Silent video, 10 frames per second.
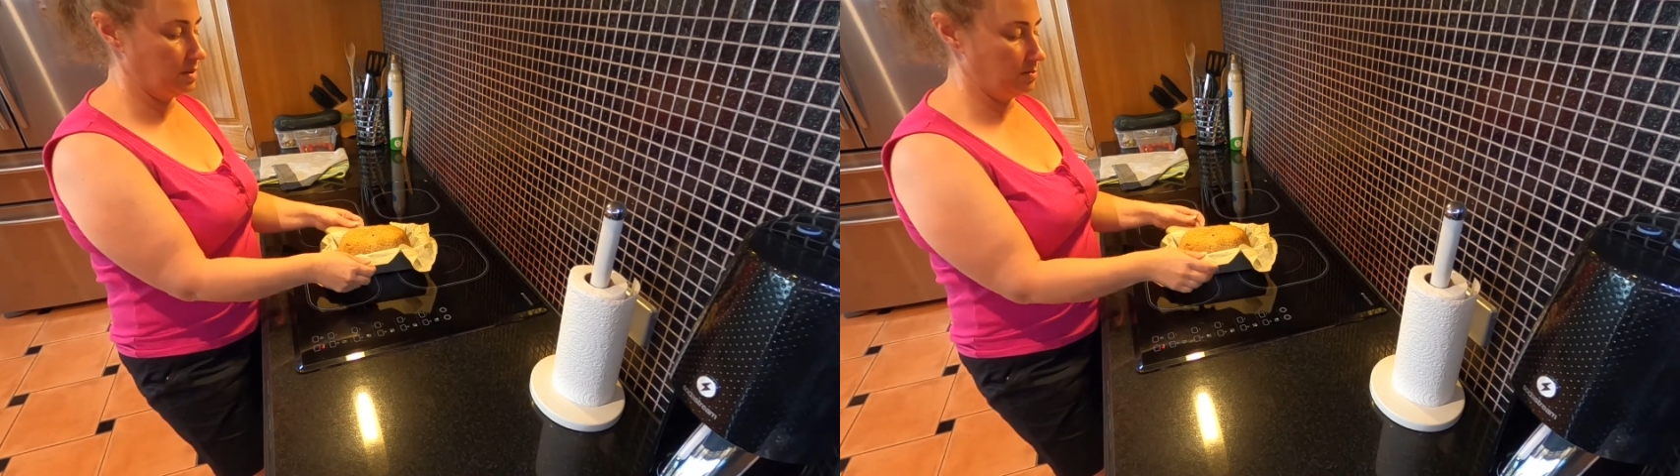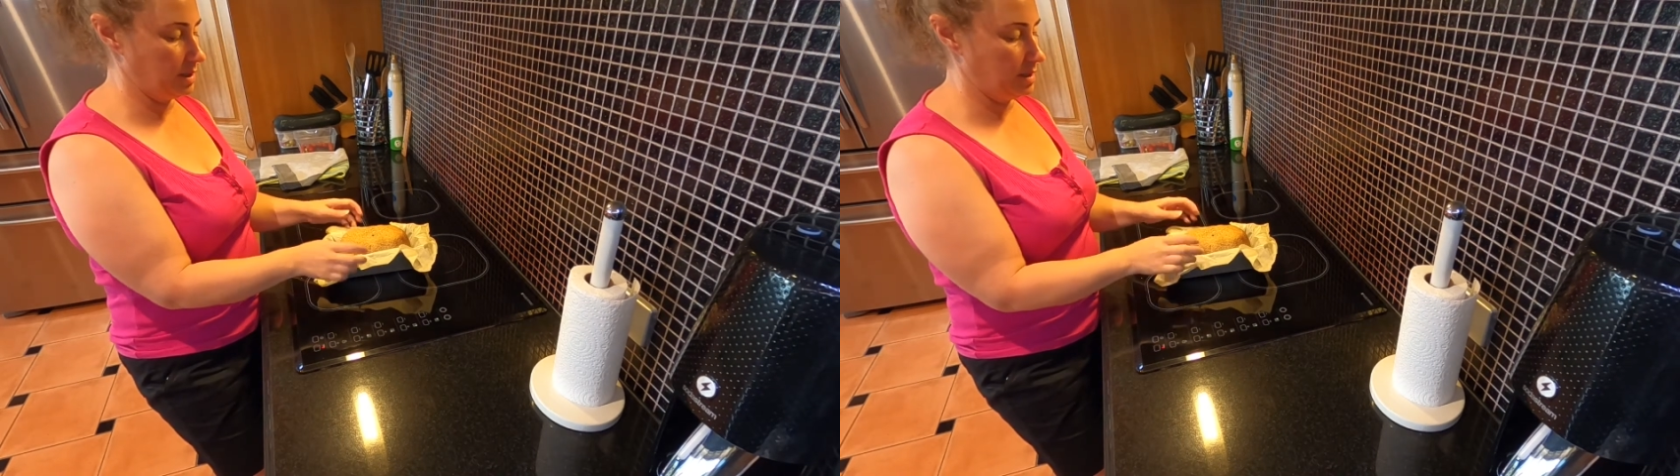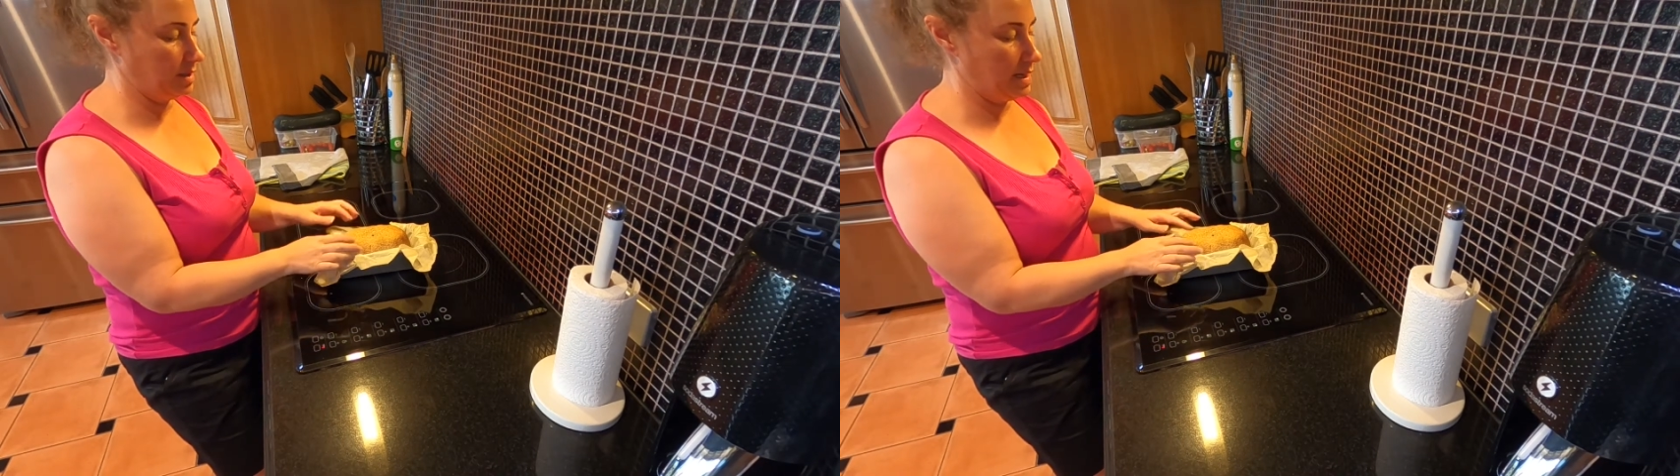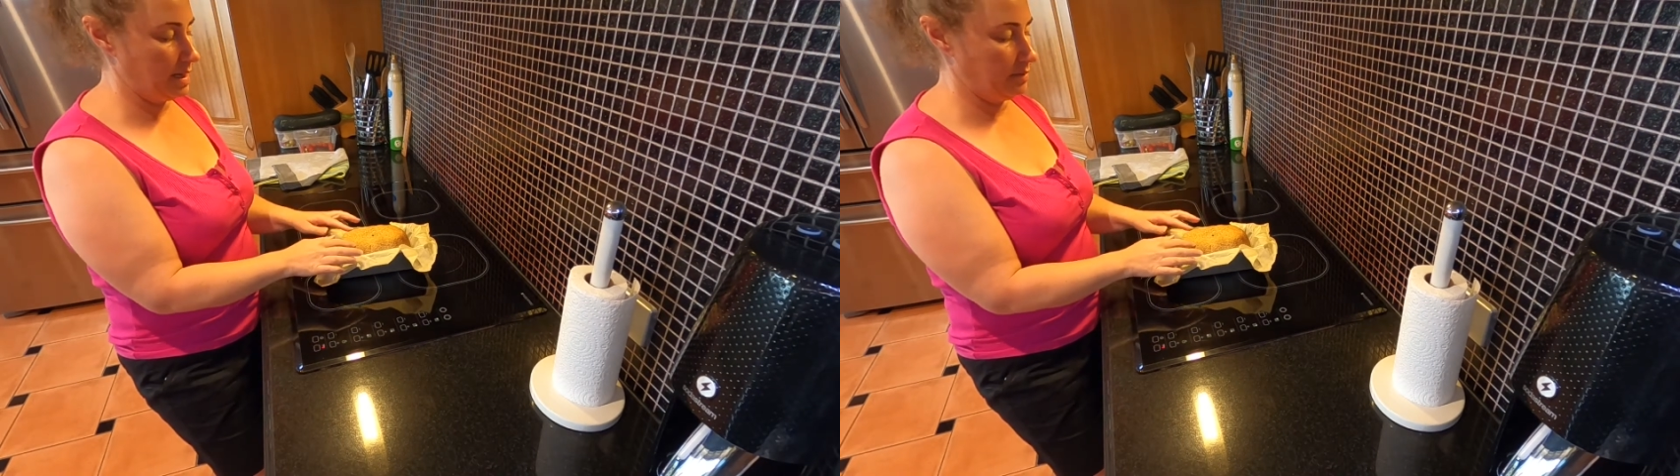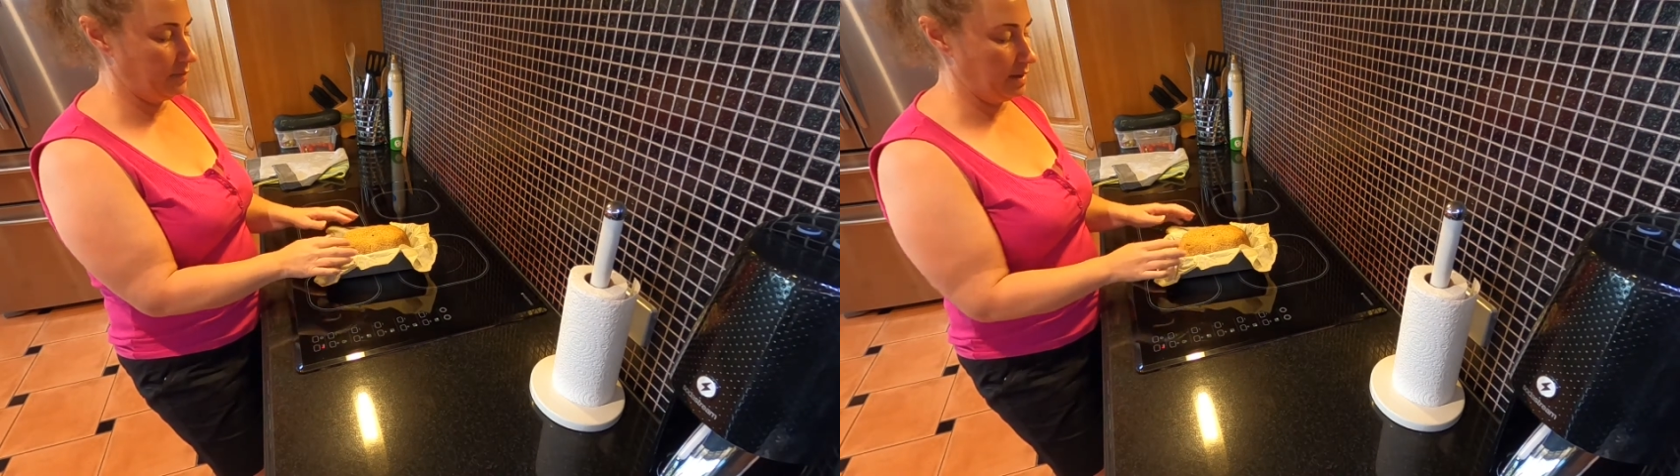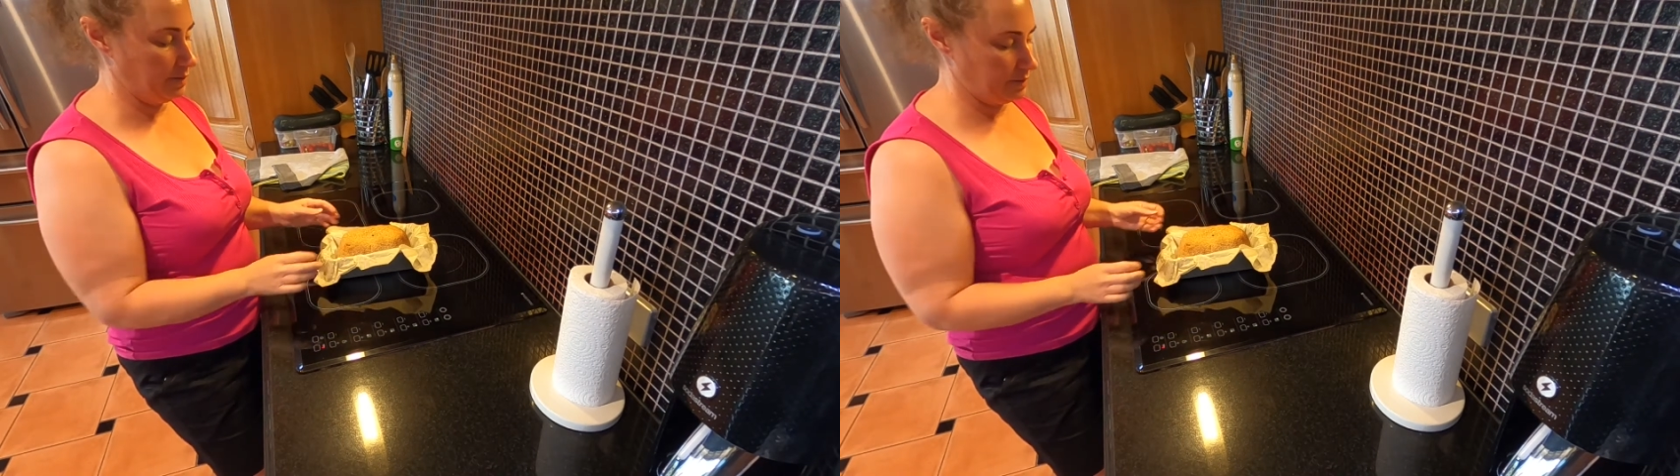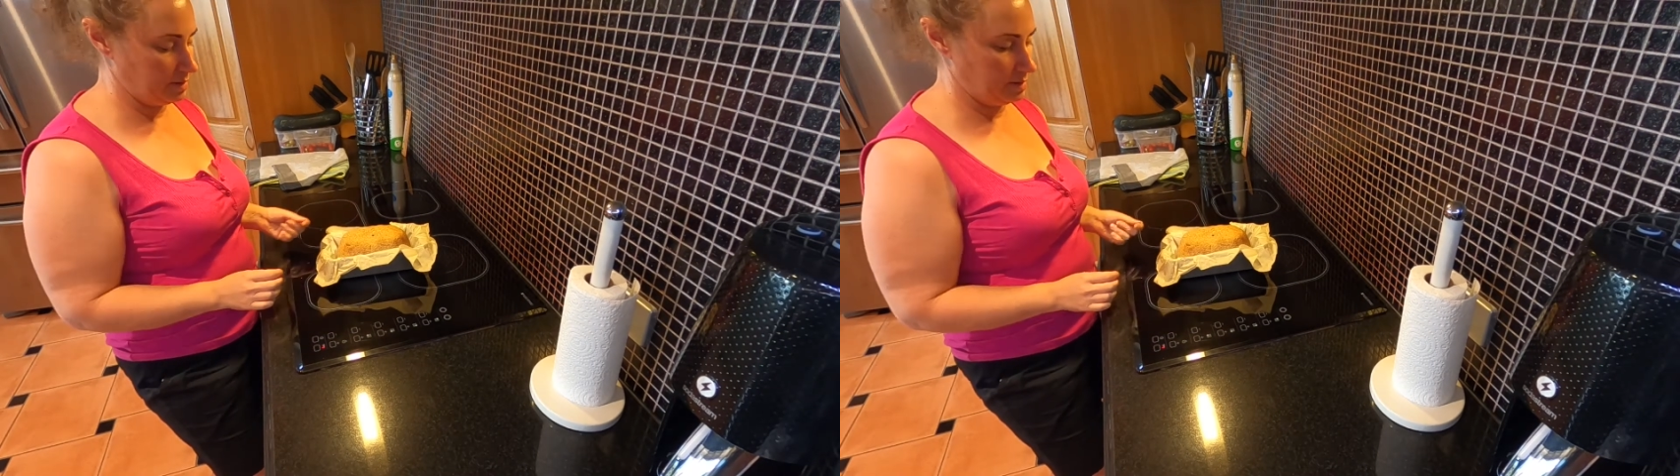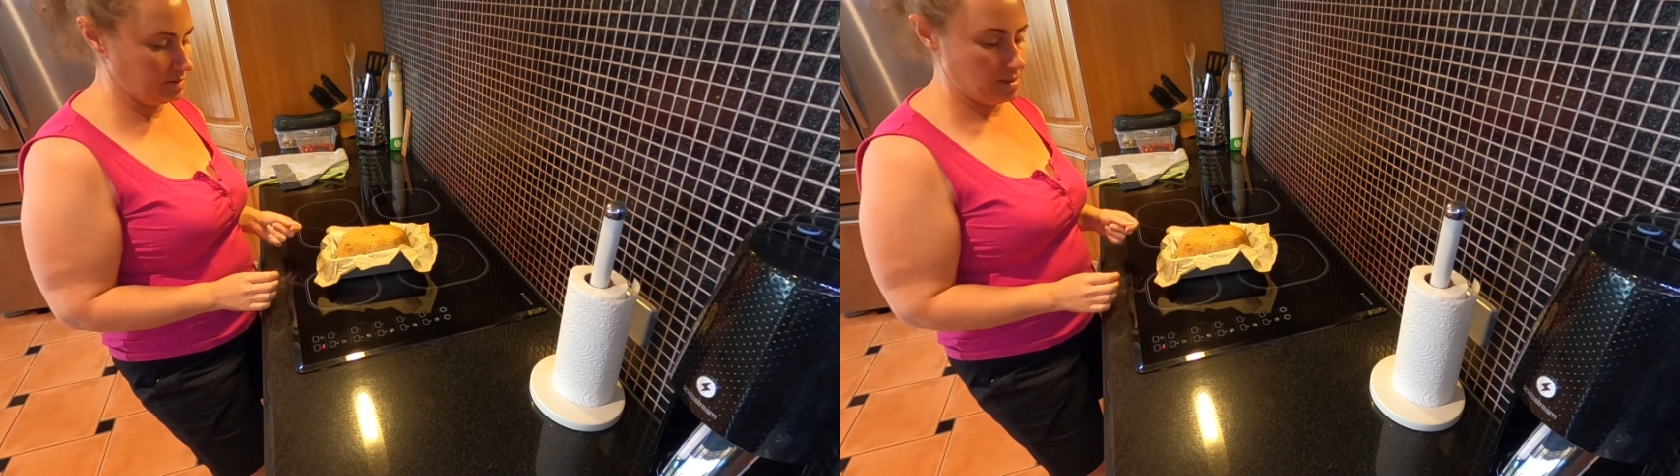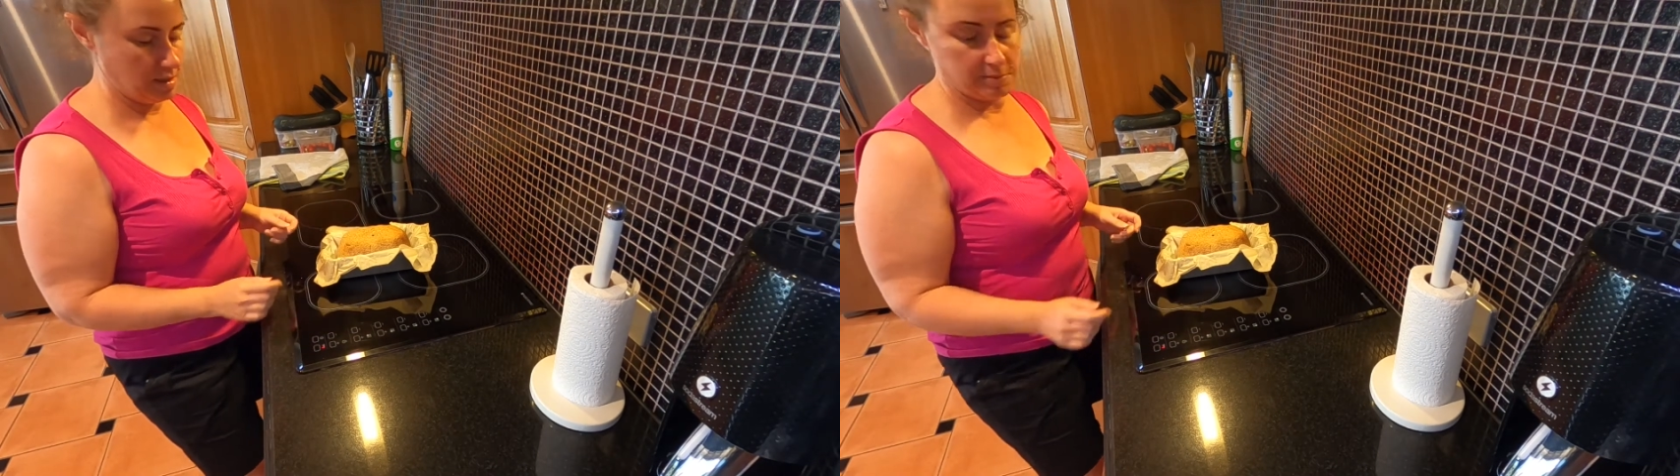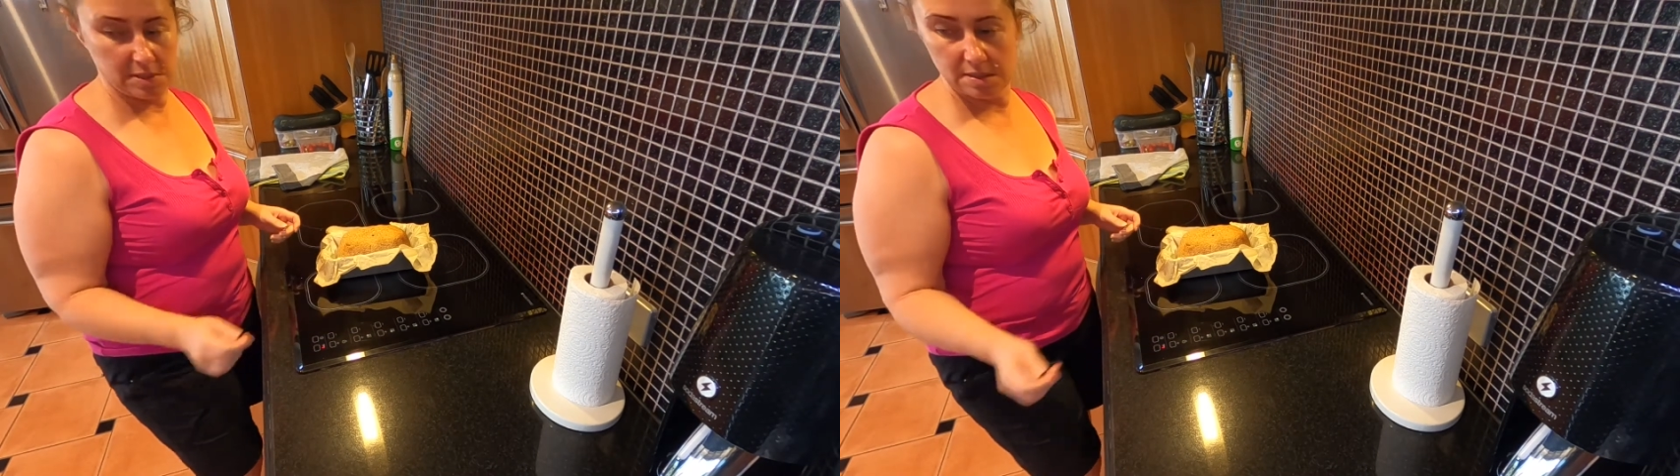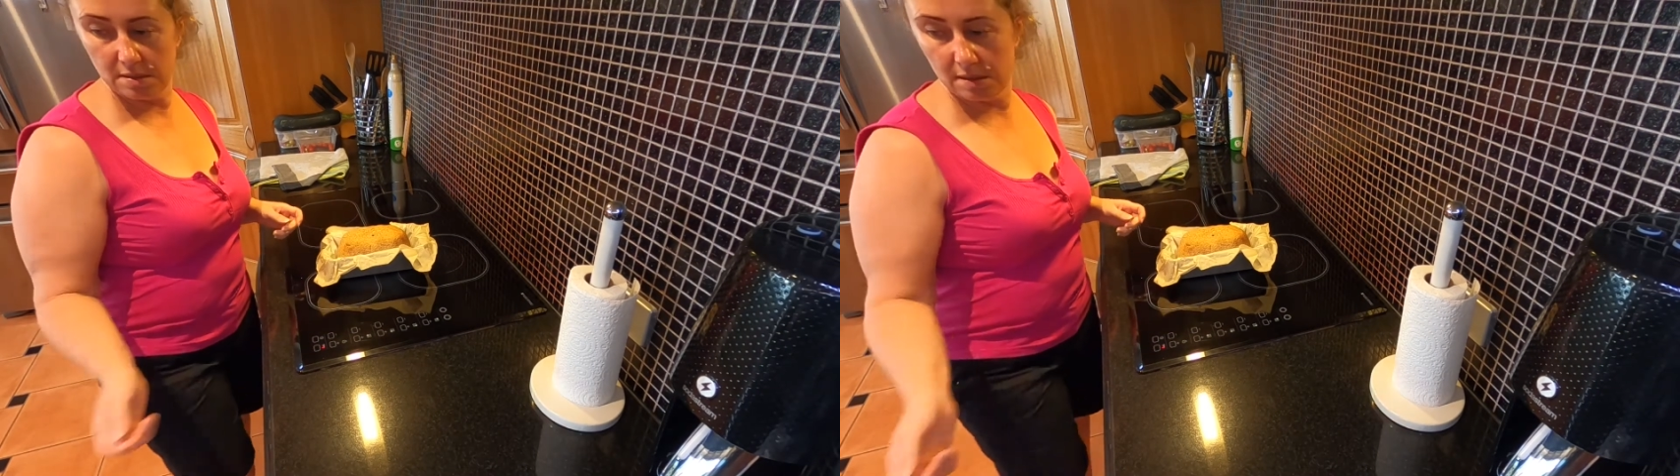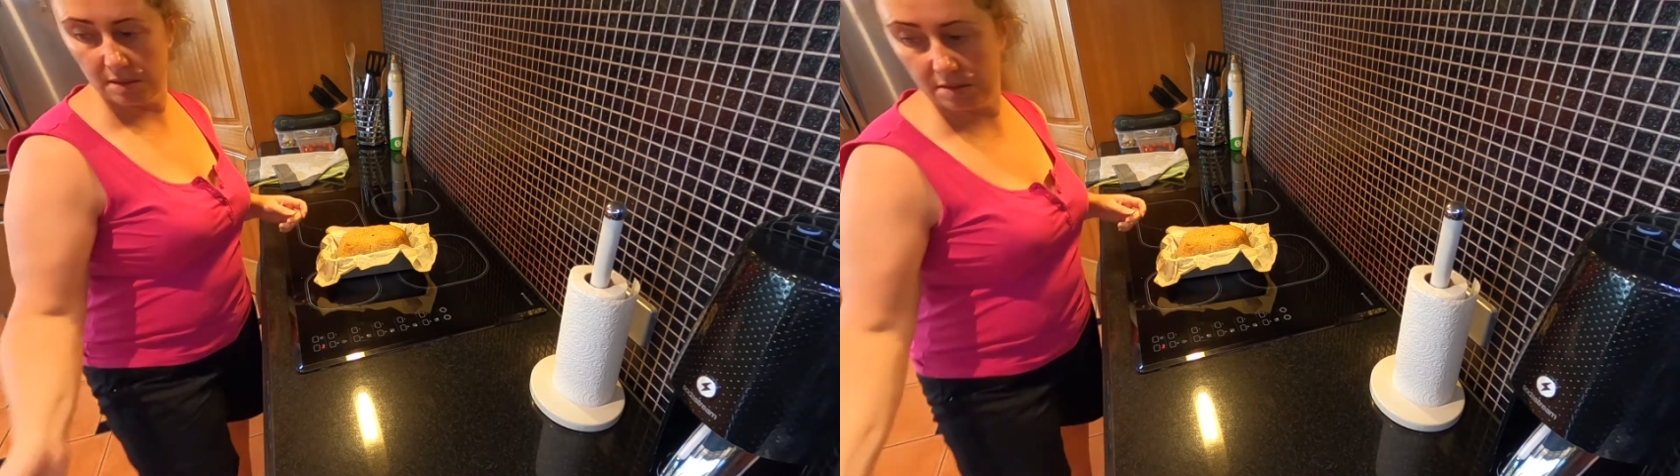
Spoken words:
the bread out of the oven. Just going